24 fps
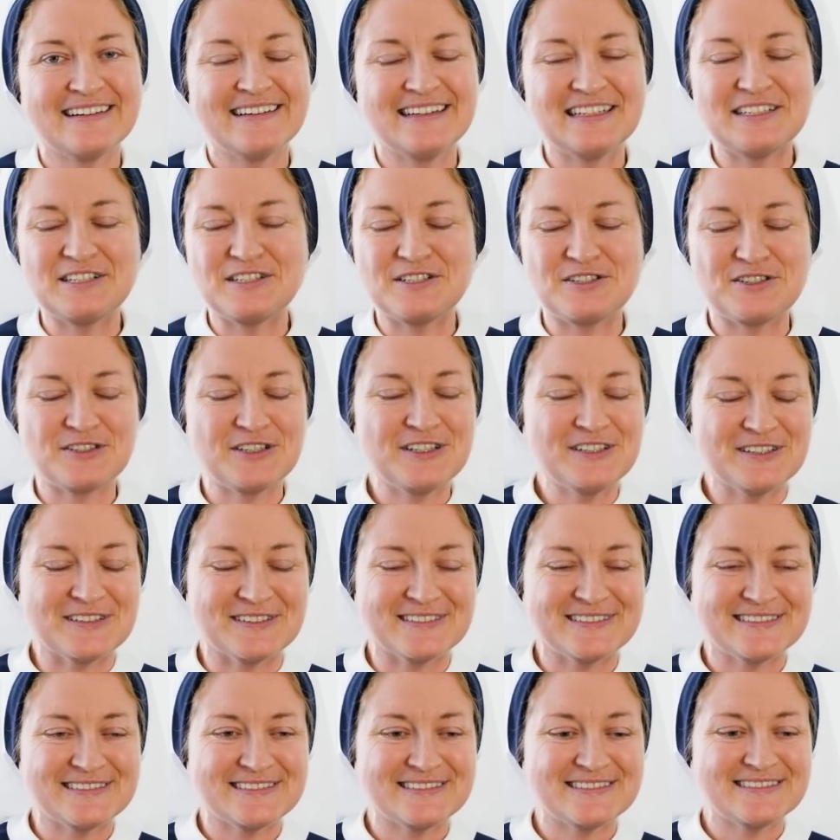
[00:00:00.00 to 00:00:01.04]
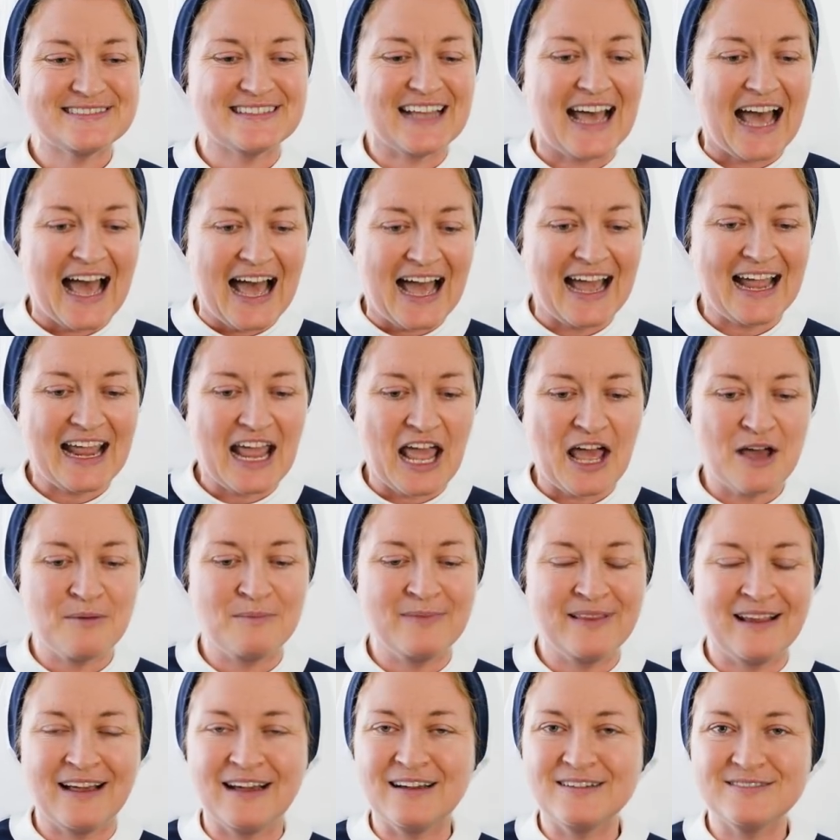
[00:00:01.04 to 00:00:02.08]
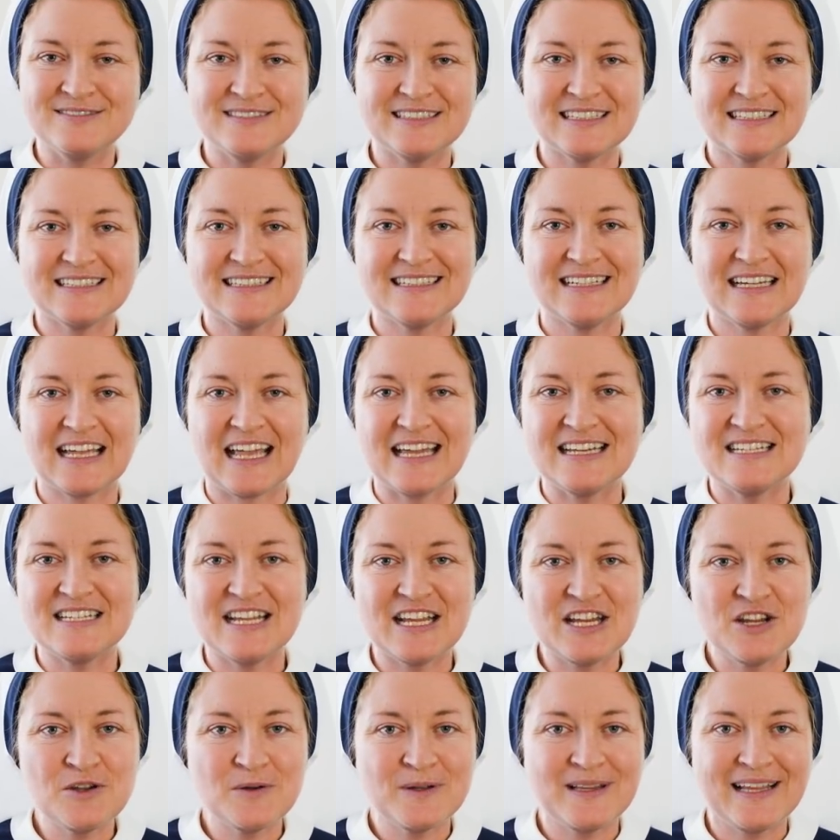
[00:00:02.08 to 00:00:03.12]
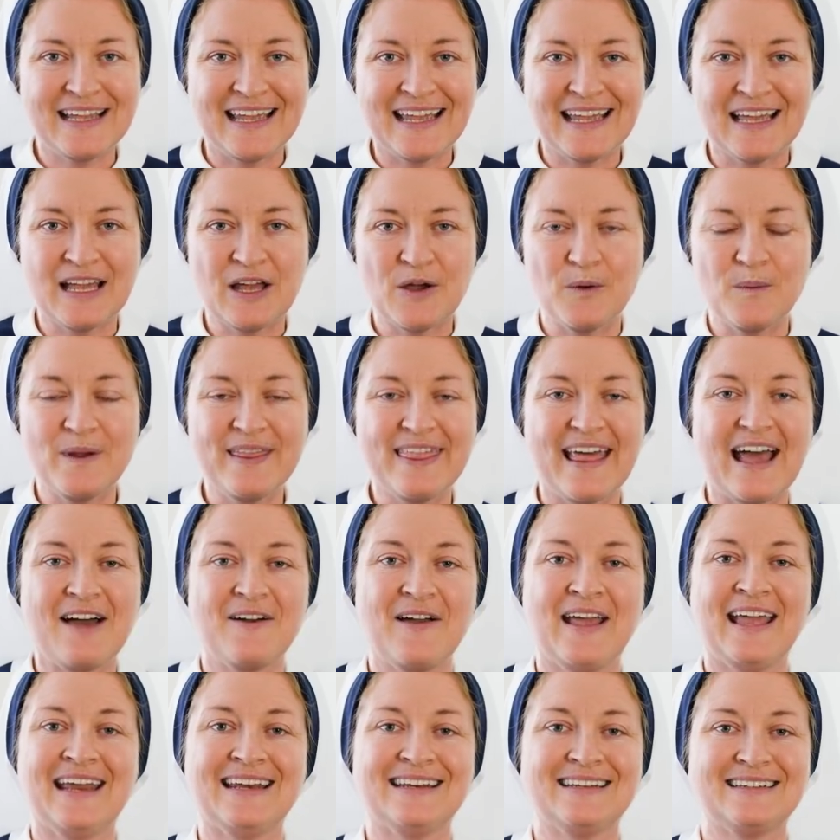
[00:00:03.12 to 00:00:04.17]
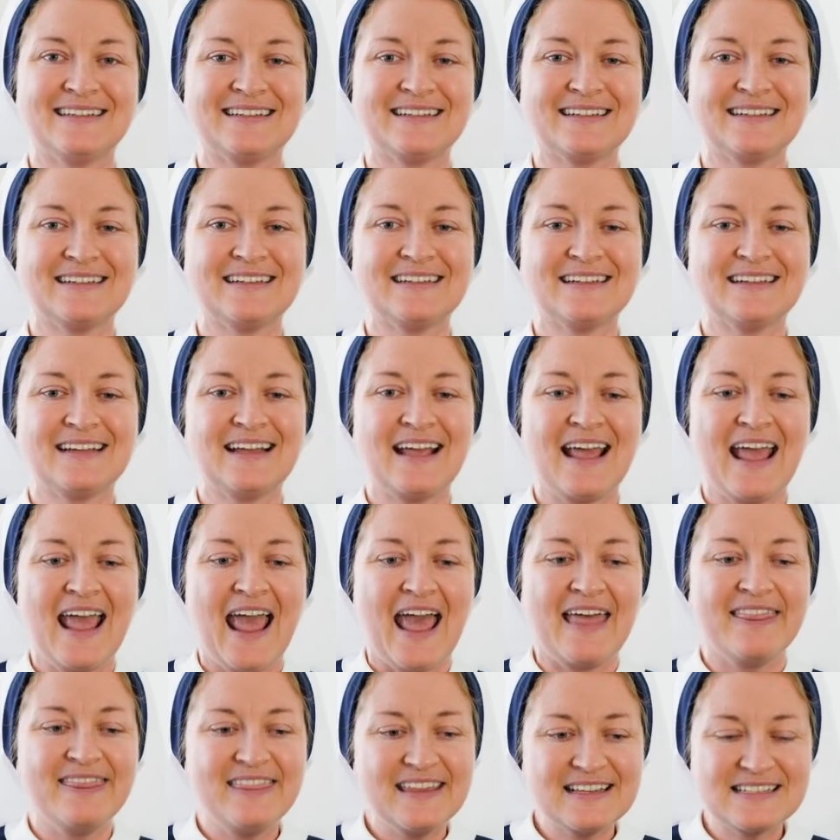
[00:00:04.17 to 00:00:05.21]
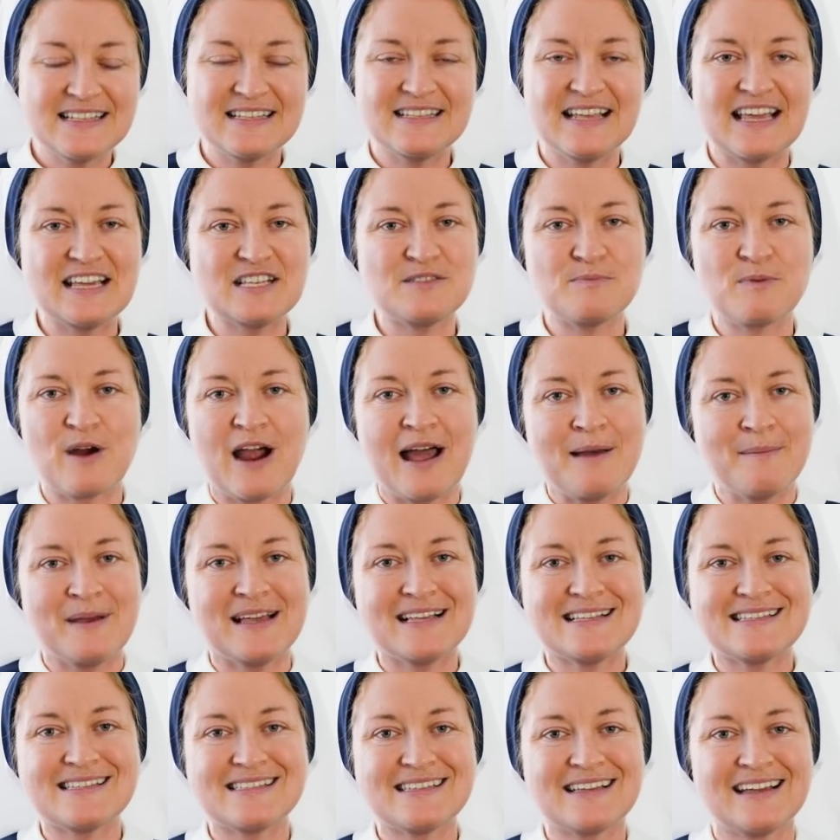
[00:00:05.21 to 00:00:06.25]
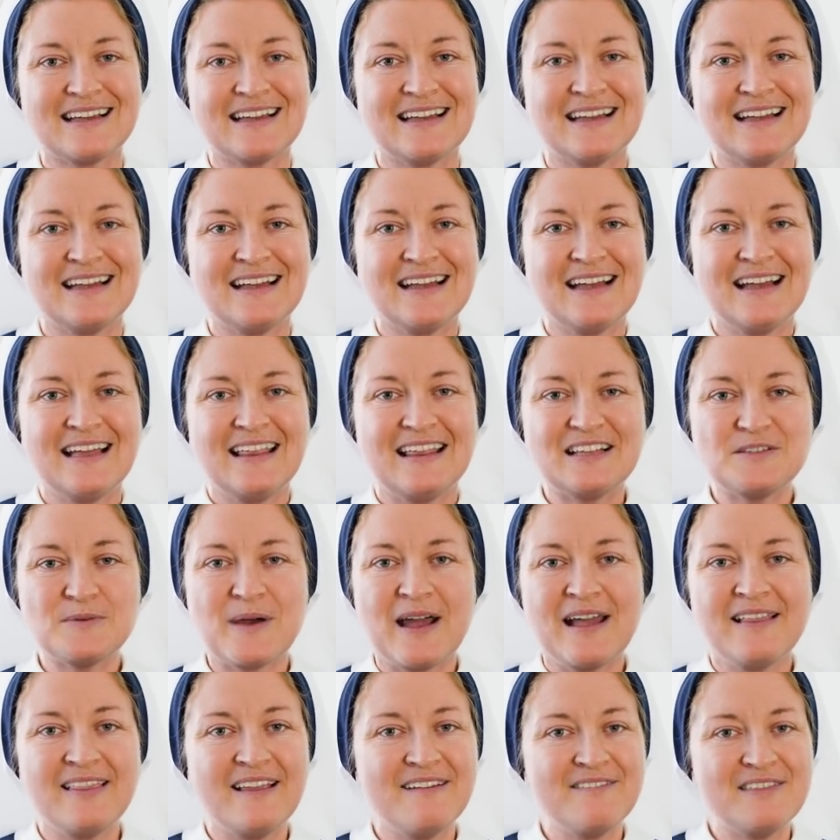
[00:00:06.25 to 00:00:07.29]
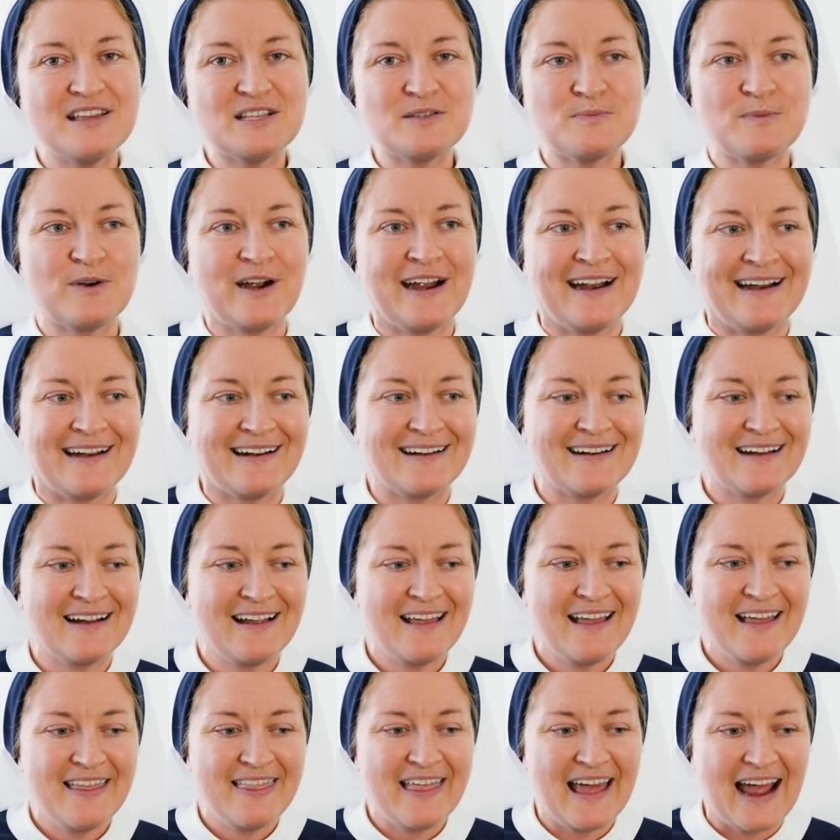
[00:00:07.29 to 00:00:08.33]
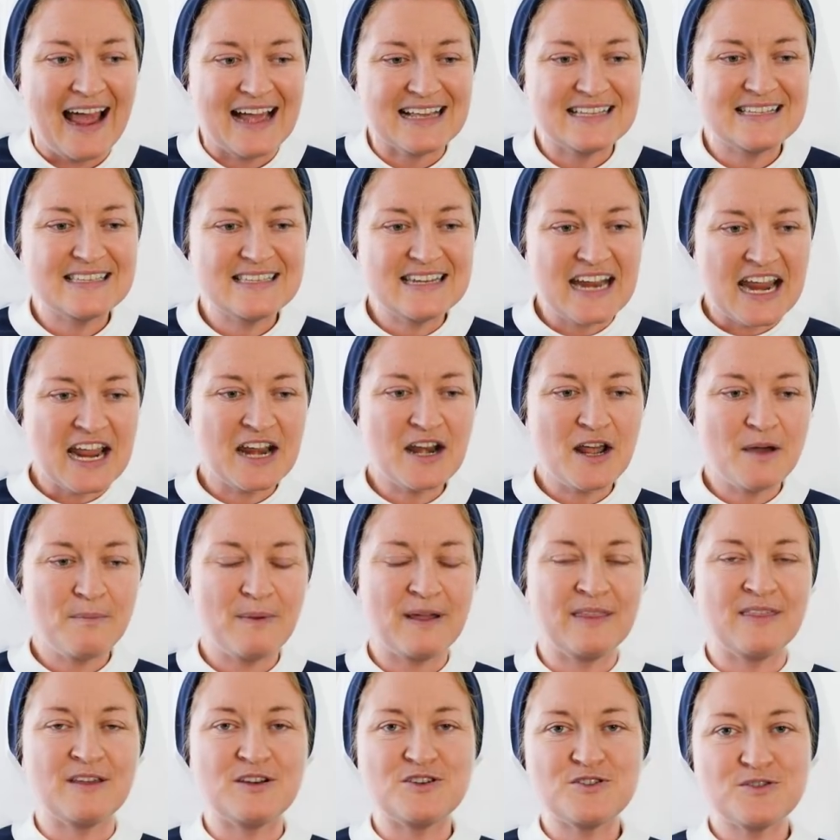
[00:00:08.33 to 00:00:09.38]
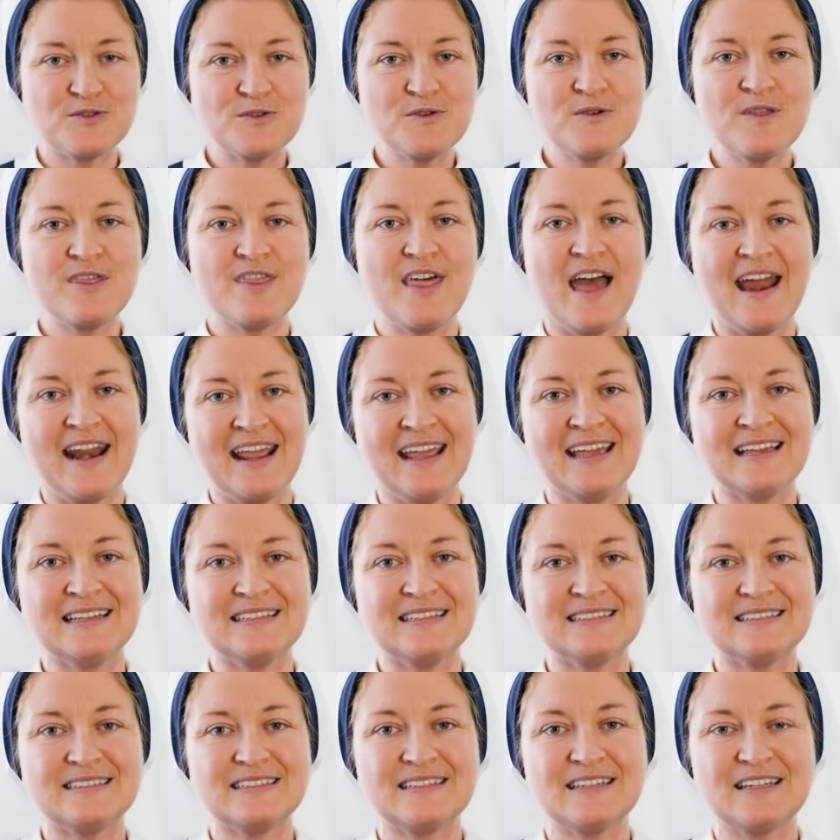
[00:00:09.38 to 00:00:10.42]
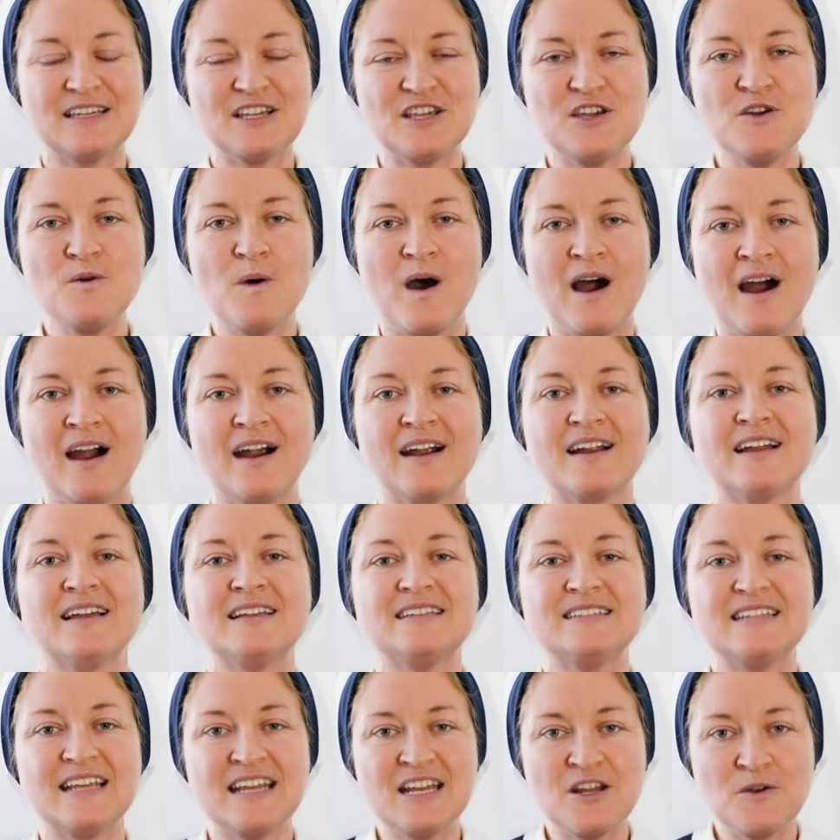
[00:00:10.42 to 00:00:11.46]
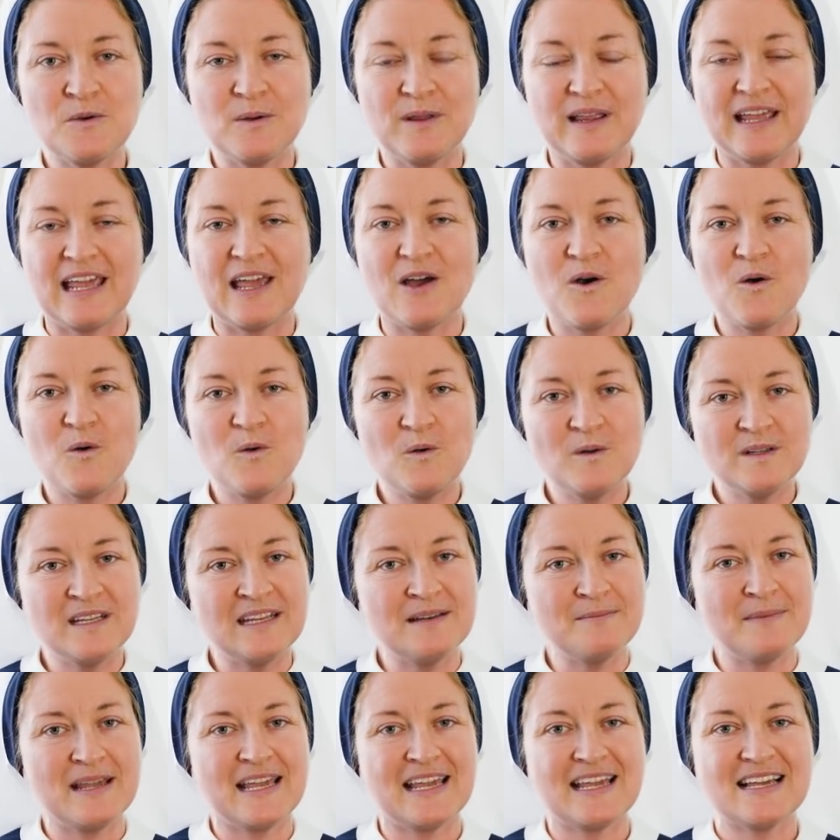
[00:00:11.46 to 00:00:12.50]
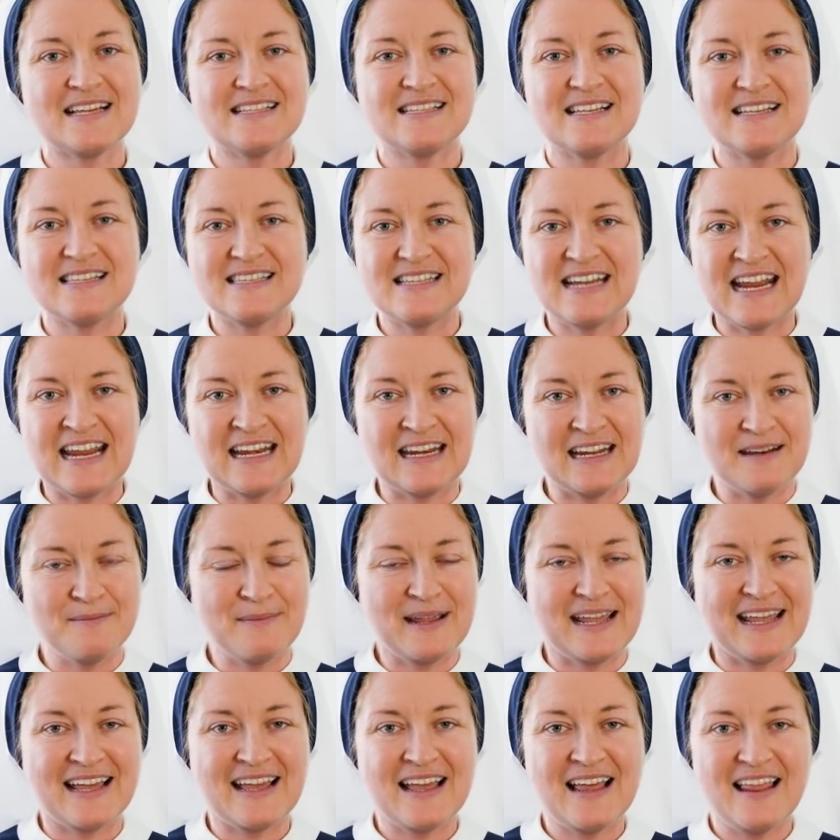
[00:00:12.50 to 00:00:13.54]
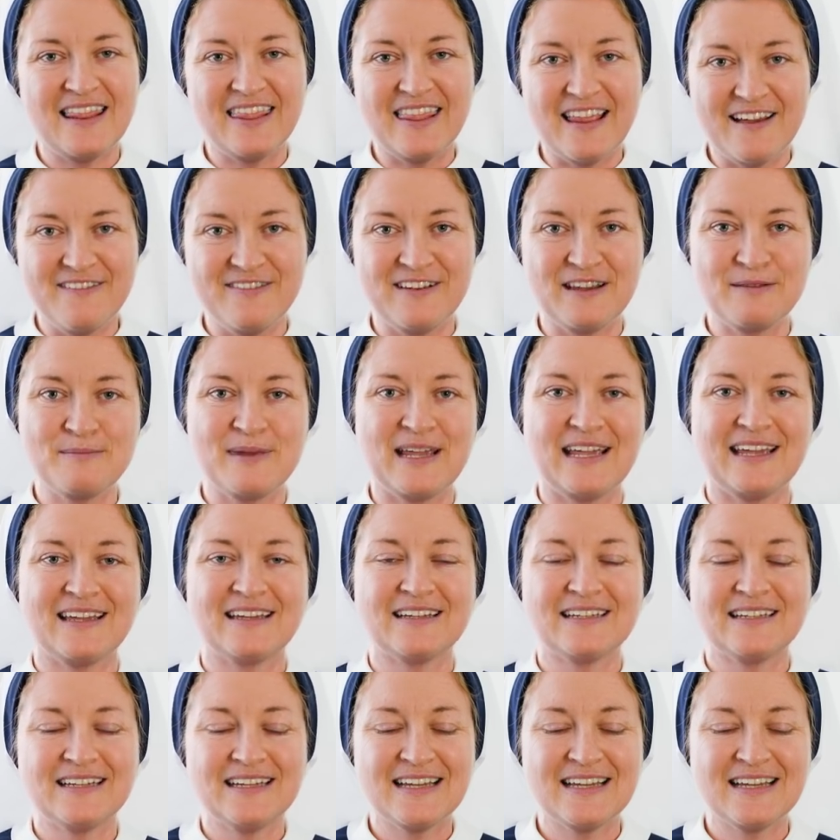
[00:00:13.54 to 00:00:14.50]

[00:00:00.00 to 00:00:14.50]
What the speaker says: This is true. I am loved. Continually, without end. And this is his promise. That's why I love this prayer, that I stand up in the truth that is, you are continually holding me, sustaining me, loving me.